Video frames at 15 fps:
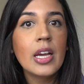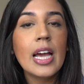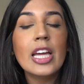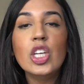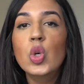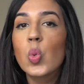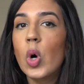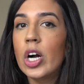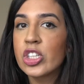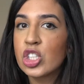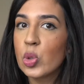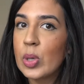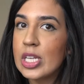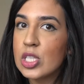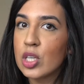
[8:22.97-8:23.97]
and you wash
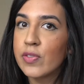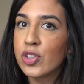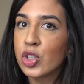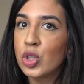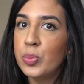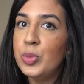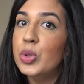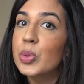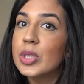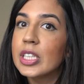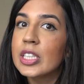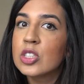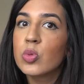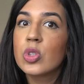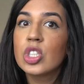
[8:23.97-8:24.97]
away cervical
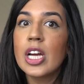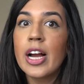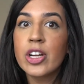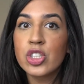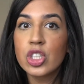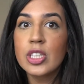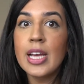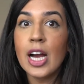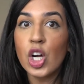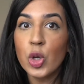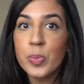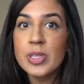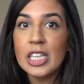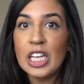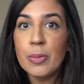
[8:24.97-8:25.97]
mucus, which actually
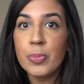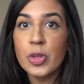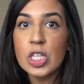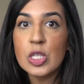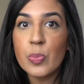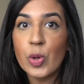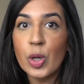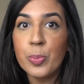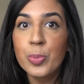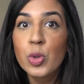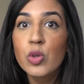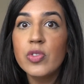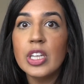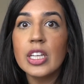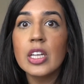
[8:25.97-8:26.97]
helps keep the sperm
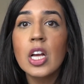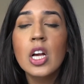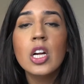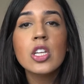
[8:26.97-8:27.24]
moving.